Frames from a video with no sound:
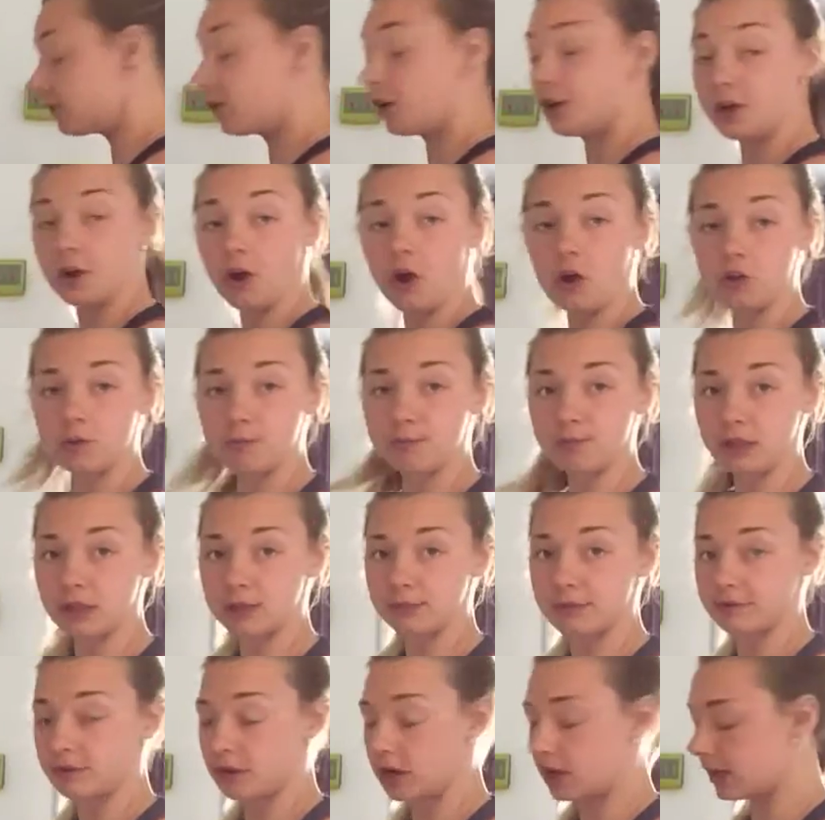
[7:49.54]
you've got your whole
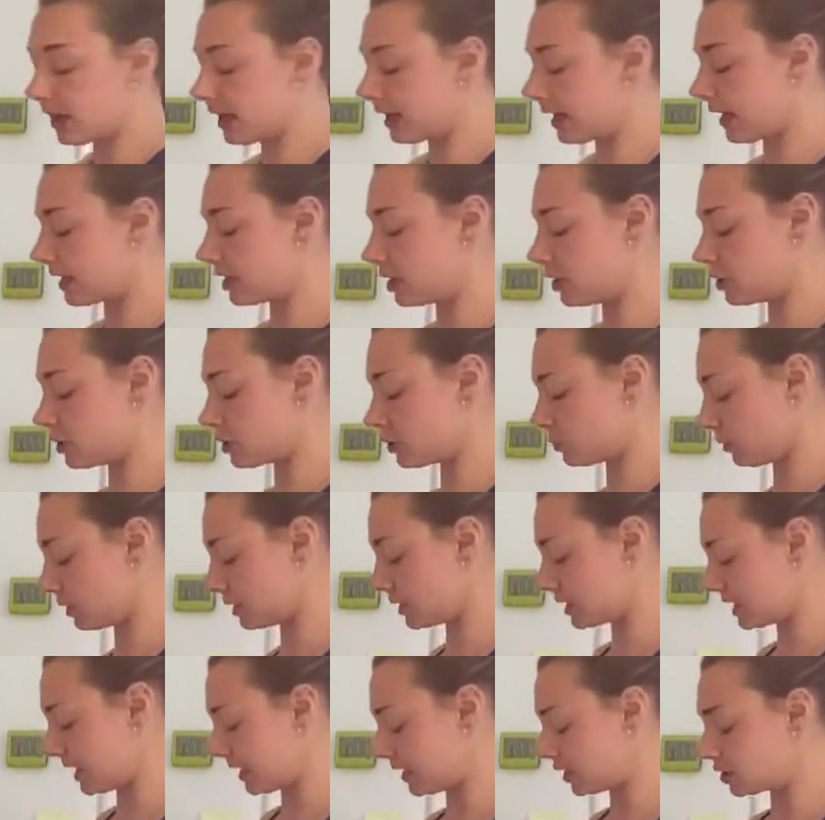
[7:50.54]
bulb of garlic, and you just
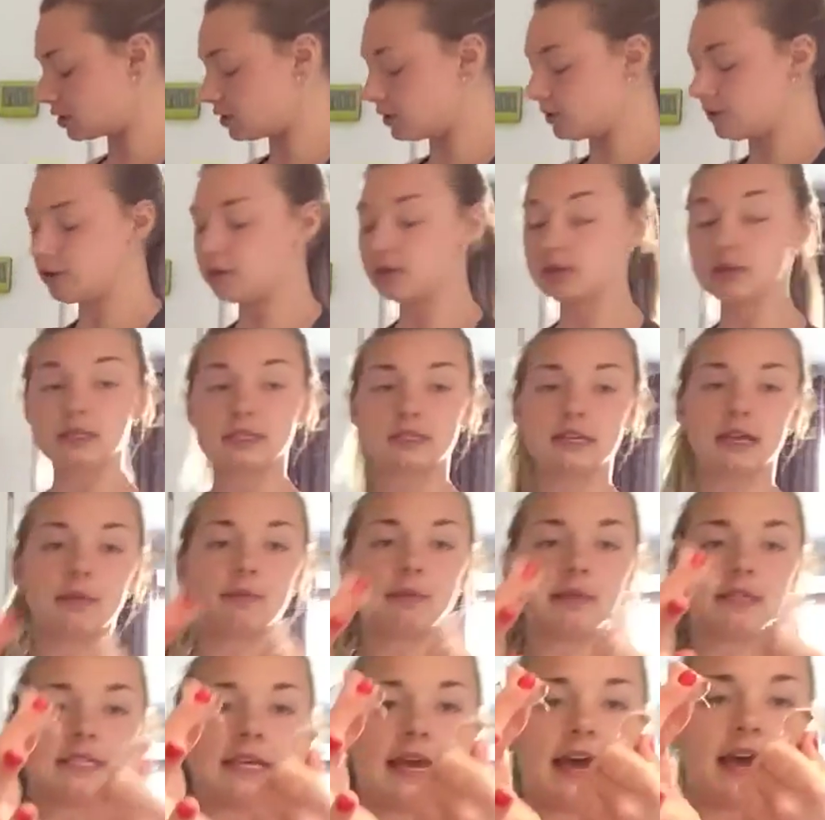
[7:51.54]
want to take 2
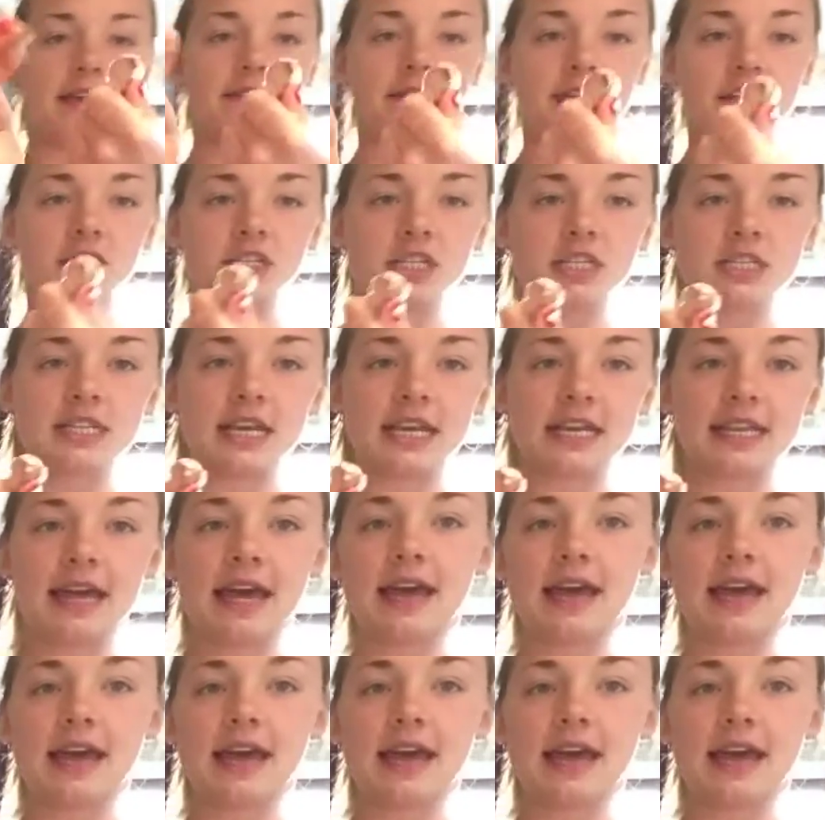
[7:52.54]
segments out of it, just like